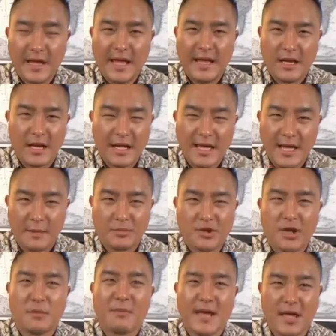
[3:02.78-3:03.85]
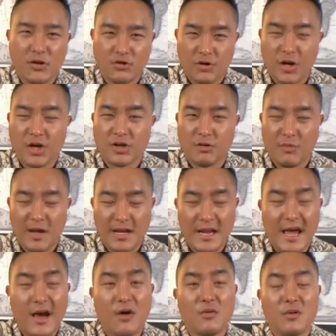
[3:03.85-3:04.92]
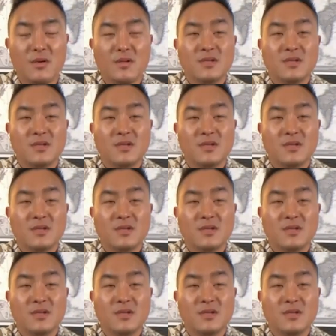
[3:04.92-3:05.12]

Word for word: And again, I'm sharing my introduction right now,